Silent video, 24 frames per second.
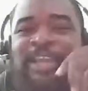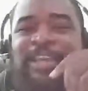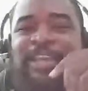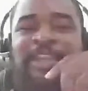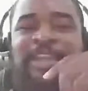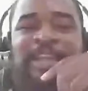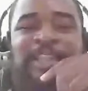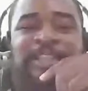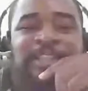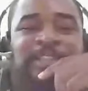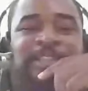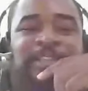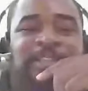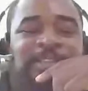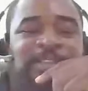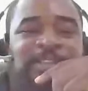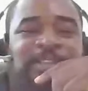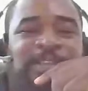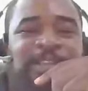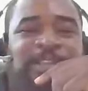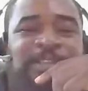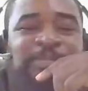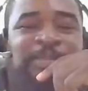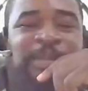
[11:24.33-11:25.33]
and that
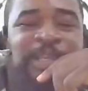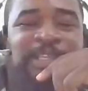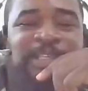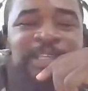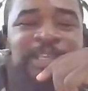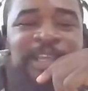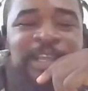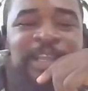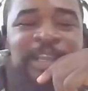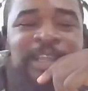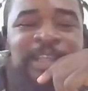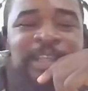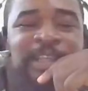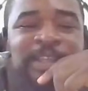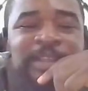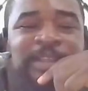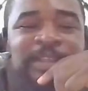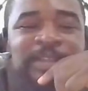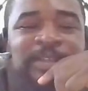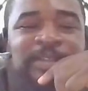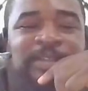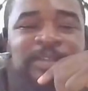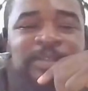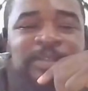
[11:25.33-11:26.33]
it's
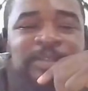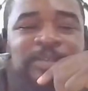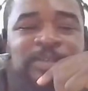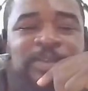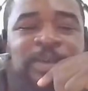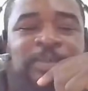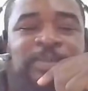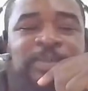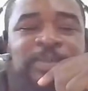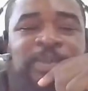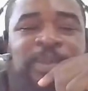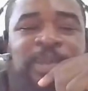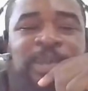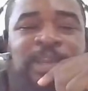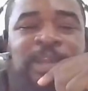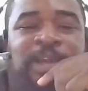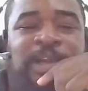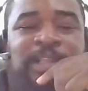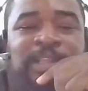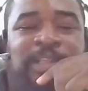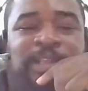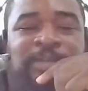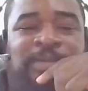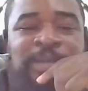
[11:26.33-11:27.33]
basically up to your
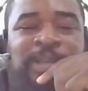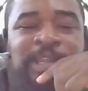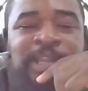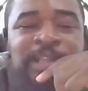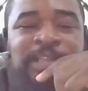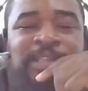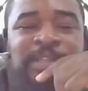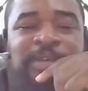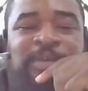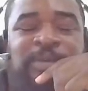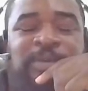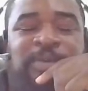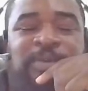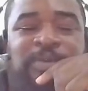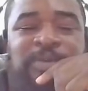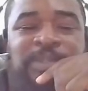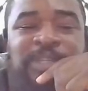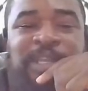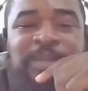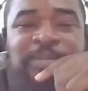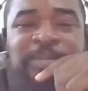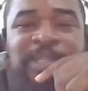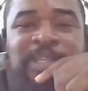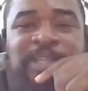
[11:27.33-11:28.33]
doctor. Well, that's the good
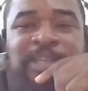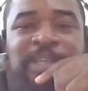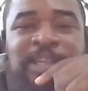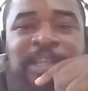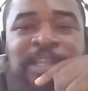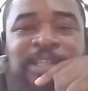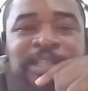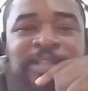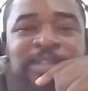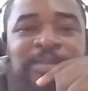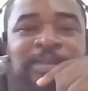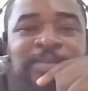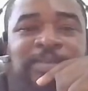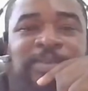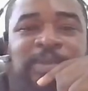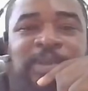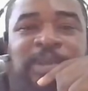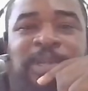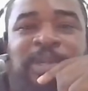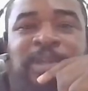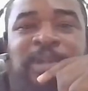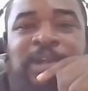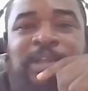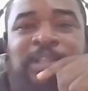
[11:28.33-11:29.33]
news. They admitted that it's up
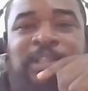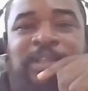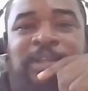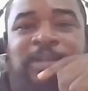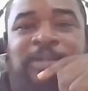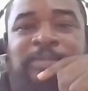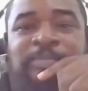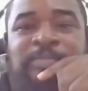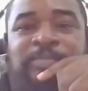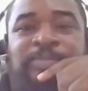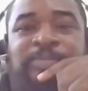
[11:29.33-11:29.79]
to your doctor